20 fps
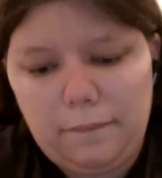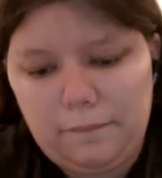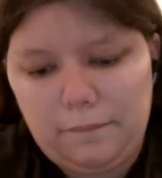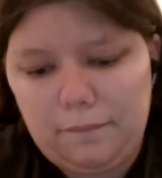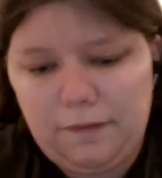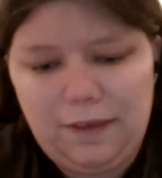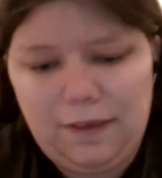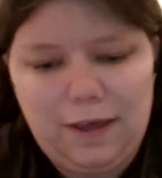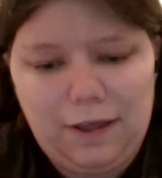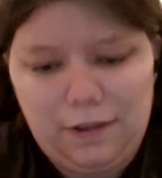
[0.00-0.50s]

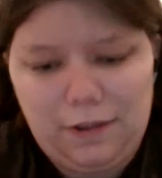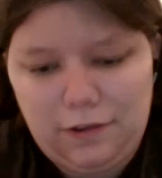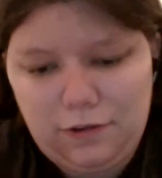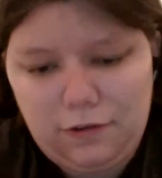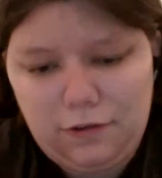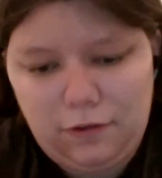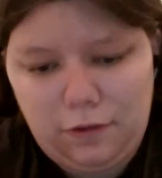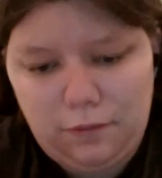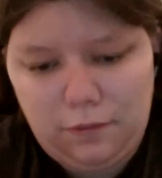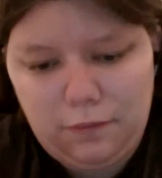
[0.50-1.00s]
Yeah,
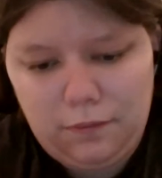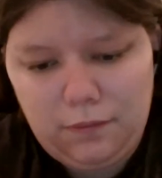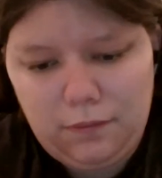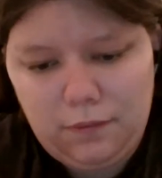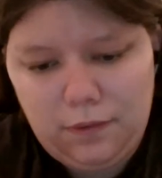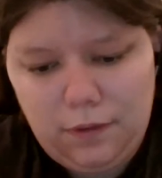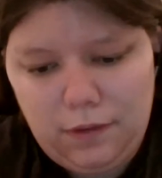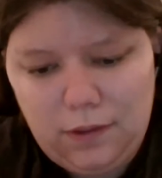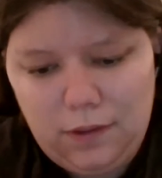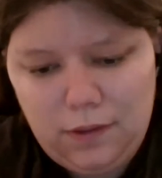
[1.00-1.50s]
so
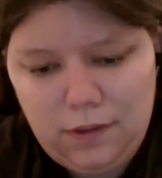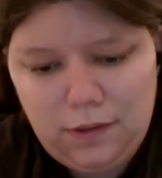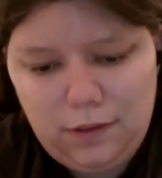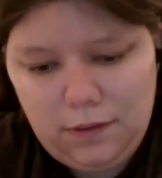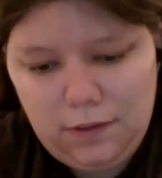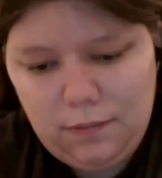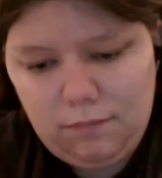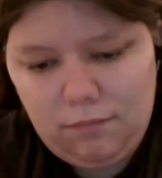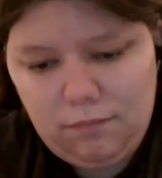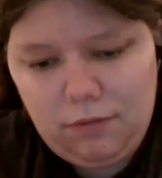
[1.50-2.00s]

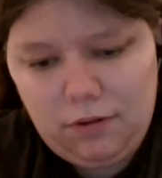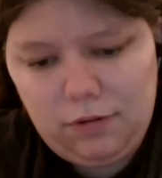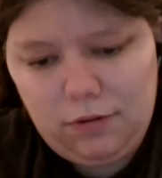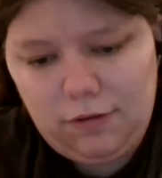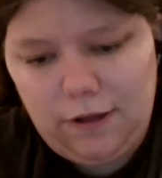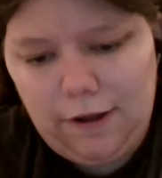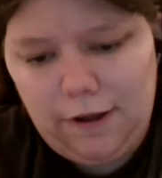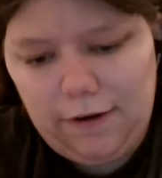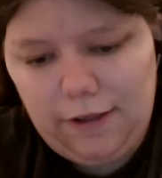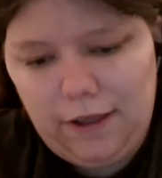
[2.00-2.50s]
because I
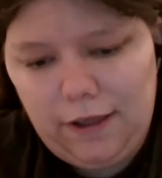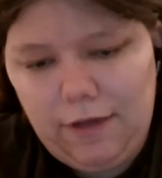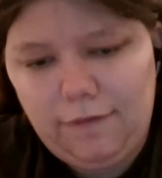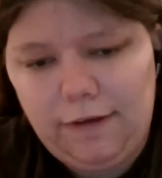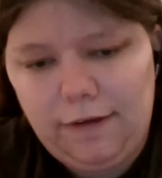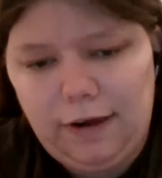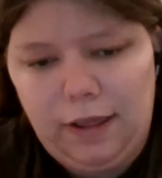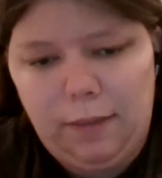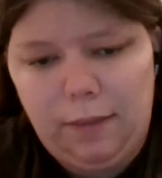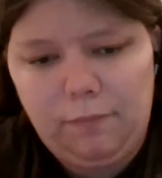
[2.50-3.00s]
already have a
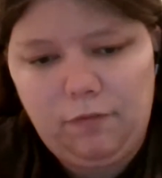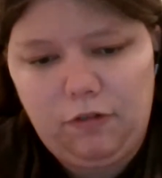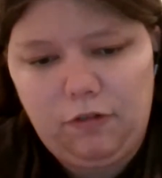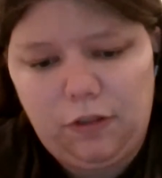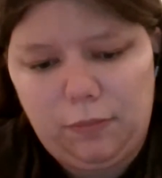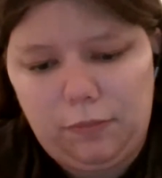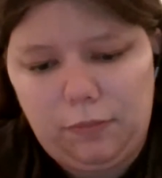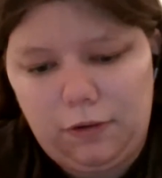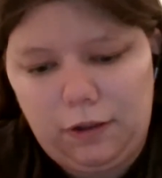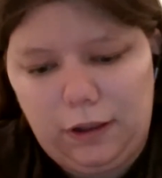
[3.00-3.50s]
name for the
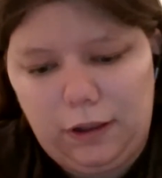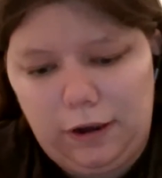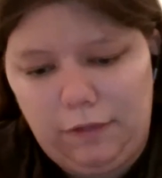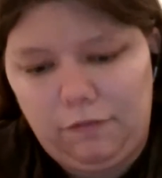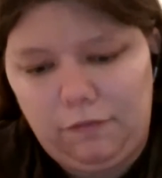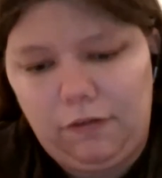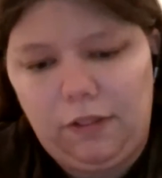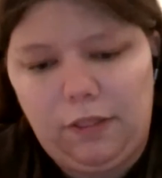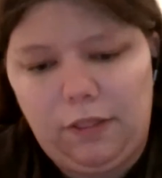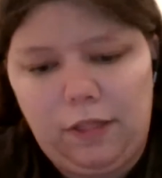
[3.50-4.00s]
book and
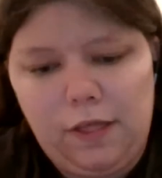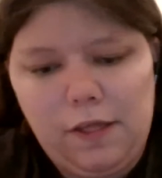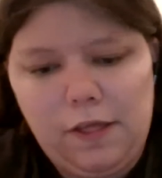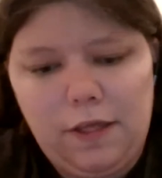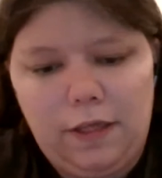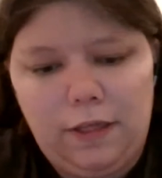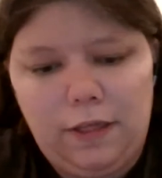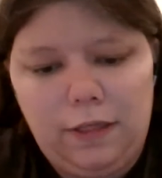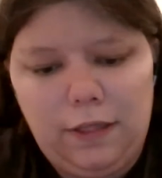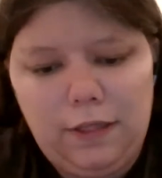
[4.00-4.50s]

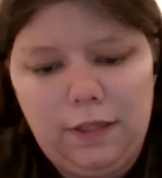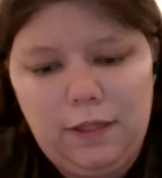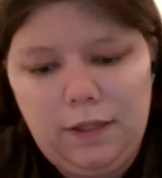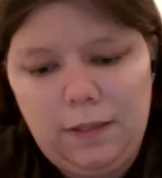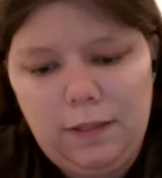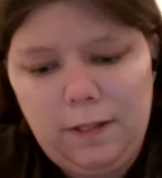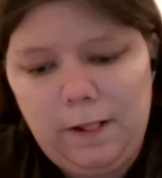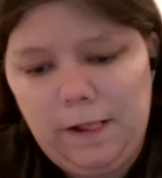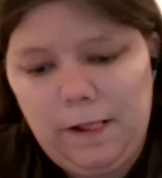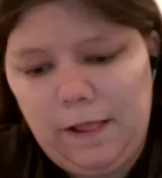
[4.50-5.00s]
everything.
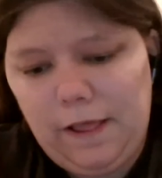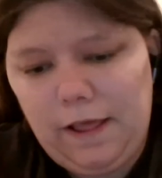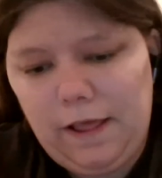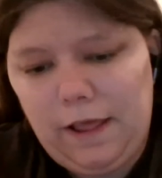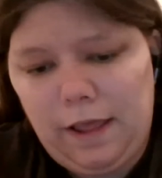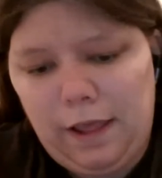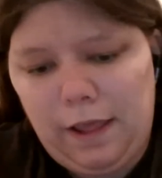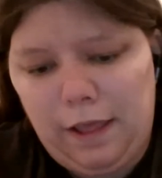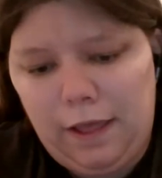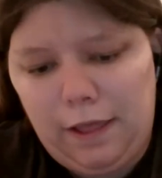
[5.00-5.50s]

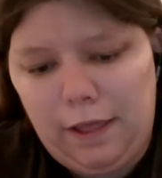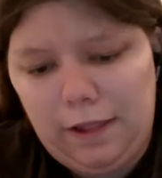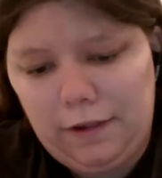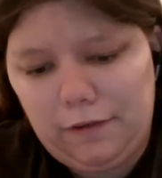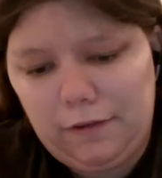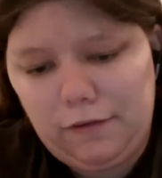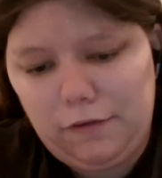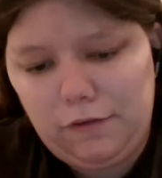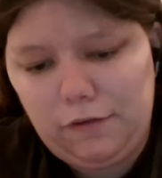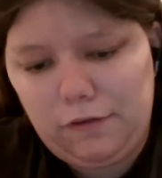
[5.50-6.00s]

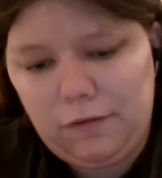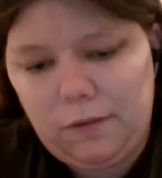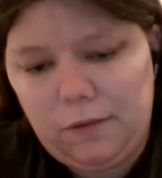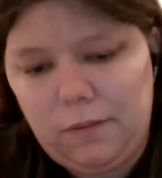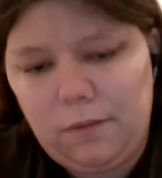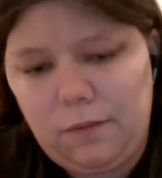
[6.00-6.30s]
And so,